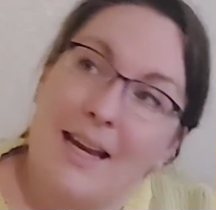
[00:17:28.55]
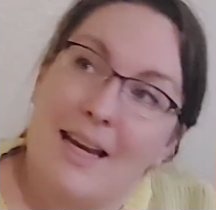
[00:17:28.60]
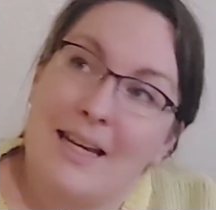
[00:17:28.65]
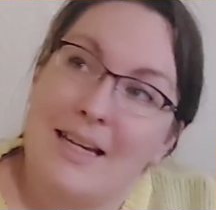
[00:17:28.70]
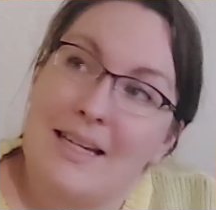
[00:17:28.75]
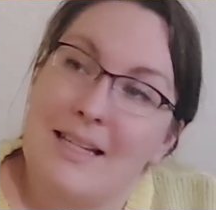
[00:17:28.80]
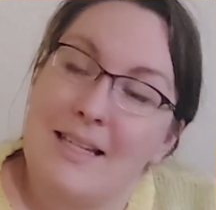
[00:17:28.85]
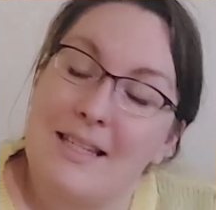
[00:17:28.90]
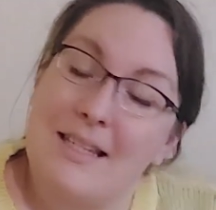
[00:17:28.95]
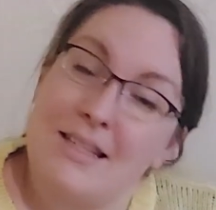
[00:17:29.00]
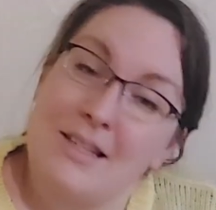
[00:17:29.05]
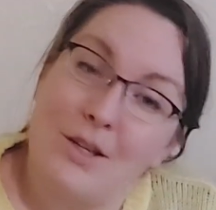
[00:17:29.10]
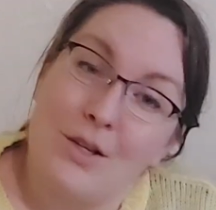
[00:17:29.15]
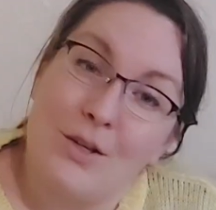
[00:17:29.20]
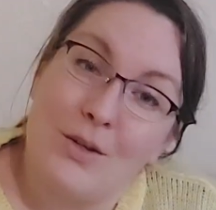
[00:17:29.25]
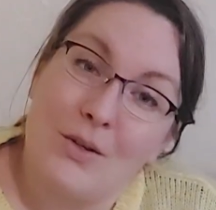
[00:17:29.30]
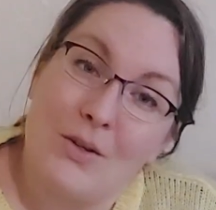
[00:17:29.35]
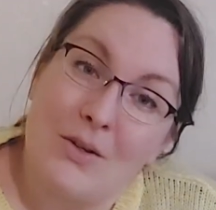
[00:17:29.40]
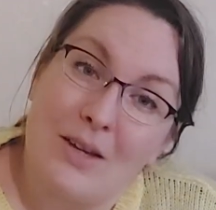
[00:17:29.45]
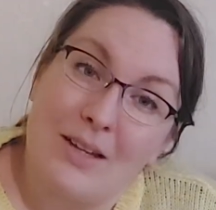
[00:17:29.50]
is
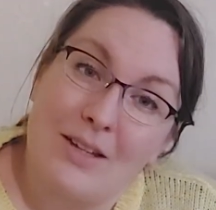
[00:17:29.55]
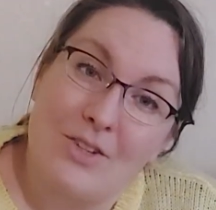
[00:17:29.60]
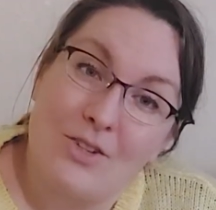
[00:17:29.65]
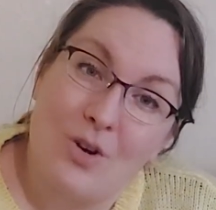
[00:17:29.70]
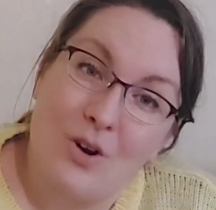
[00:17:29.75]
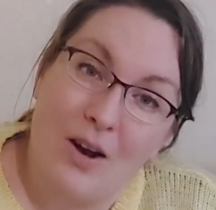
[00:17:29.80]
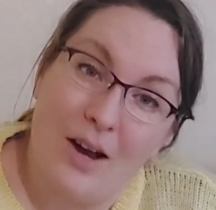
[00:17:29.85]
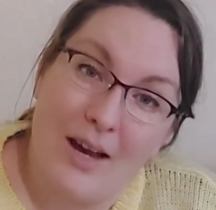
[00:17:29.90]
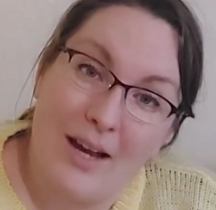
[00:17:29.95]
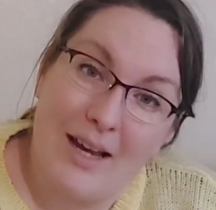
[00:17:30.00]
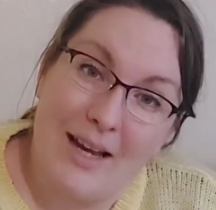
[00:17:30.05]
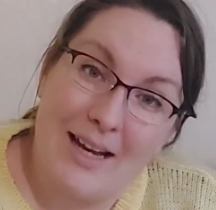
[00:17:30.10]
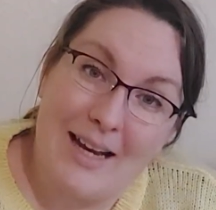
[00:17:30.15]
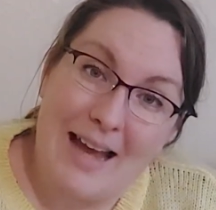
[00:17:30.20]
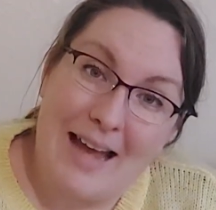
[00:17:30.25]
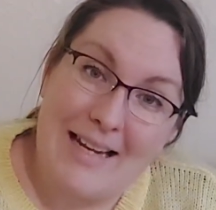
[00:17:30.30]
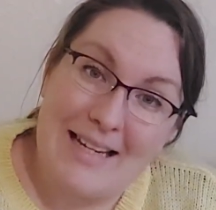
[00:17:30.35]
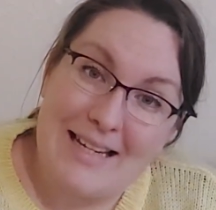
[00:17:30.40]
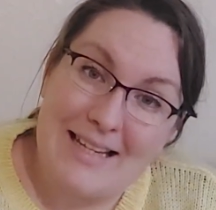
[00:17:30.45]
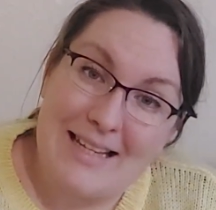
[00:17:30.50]
to try and
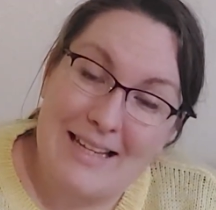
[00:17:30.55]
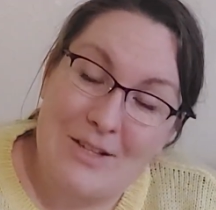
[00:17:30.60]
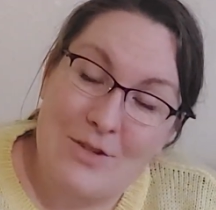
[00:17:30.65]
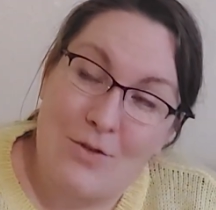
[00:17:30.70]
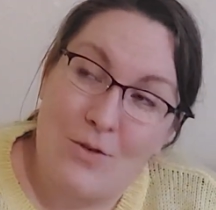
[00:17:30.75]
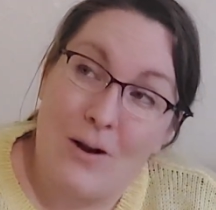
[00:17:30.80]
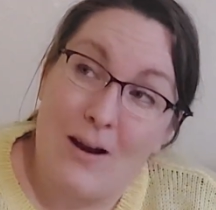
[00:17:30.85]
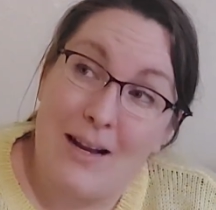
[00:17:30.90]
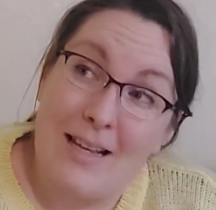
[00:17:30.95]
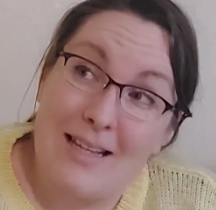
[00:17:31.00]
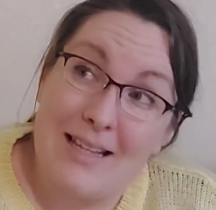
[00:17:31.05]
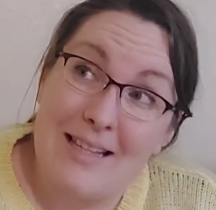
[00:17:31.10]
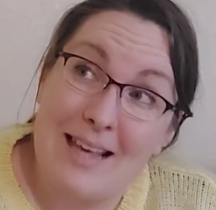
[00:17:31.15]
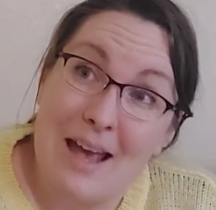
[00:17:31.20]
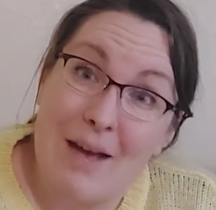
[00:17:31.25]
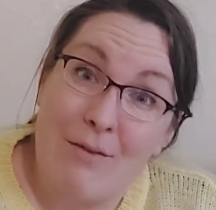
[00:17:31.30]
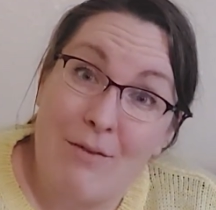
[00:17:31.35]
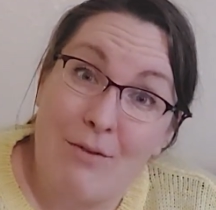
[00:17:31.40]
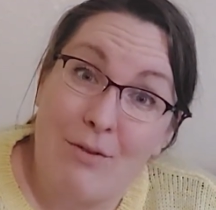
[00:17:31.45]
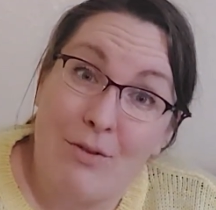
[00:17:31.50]
edit this, or at least
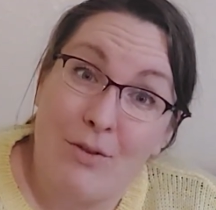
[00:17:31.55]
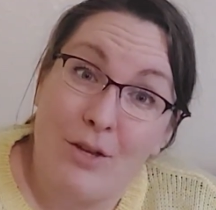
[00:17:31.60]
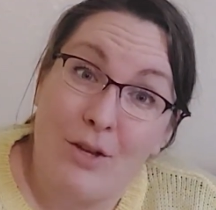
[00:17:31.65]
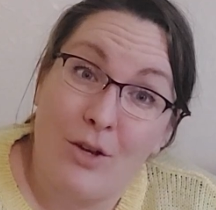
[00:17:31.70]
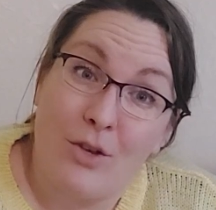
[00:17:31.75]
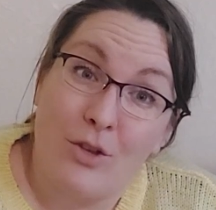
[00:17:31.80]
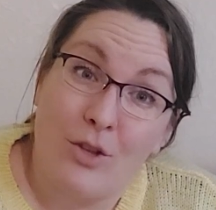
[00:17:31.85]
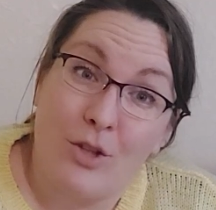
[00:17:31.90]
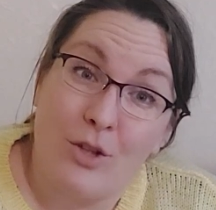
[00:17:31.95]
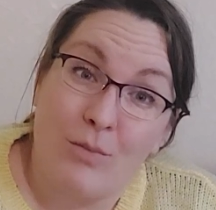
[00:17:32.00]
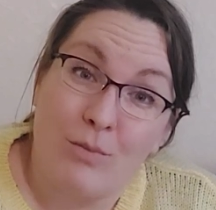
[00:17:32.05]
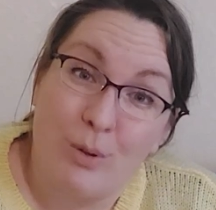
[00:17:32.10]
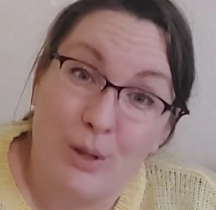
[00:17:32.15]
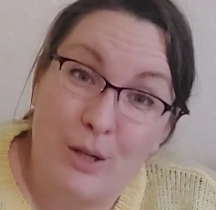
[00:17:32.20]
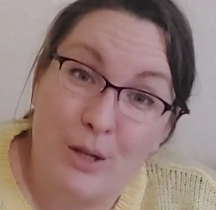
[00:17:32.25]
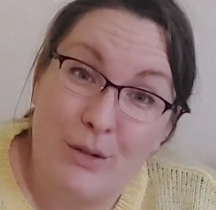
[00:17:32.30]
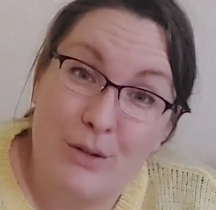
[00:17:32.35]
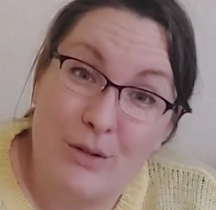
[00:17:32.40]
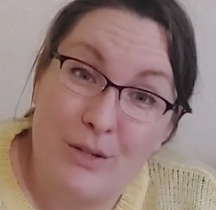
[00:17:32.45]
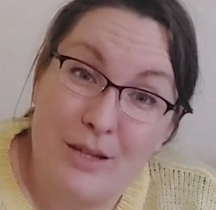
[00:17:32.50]
get everything on the
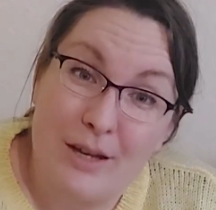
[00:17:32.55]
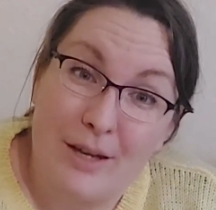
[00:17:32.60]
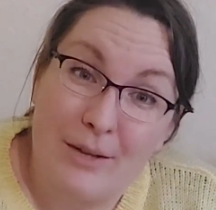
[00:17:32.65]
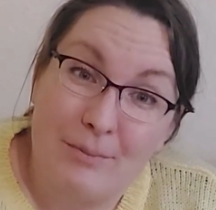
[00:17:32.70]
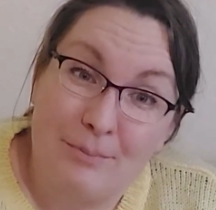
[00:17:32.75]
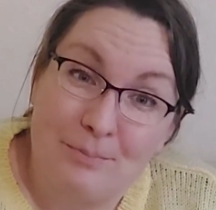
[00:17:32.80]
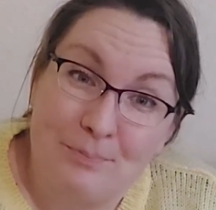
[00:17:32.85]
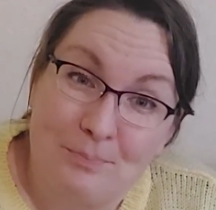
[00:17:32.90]
computer,